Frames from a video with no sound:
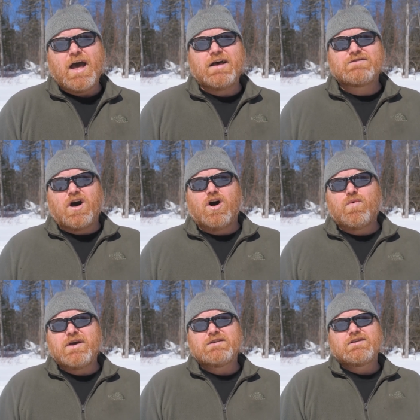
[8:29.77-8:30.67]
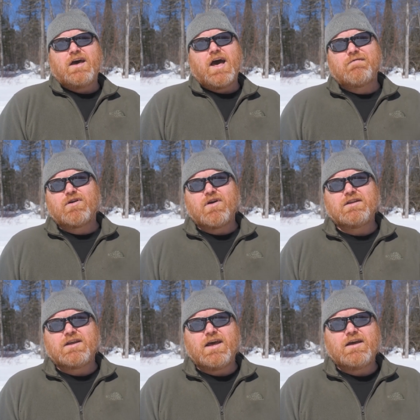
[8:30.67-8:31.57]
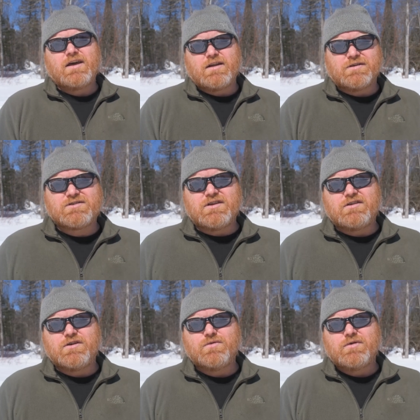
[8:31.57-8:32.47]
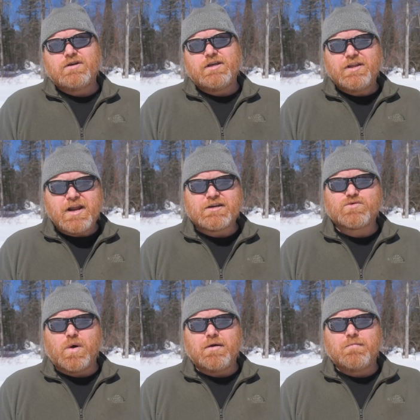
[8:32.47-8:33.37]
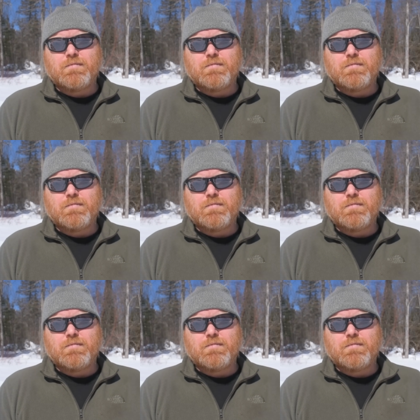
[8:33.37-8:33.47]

As always, have a great day, and I'll see you in the next one.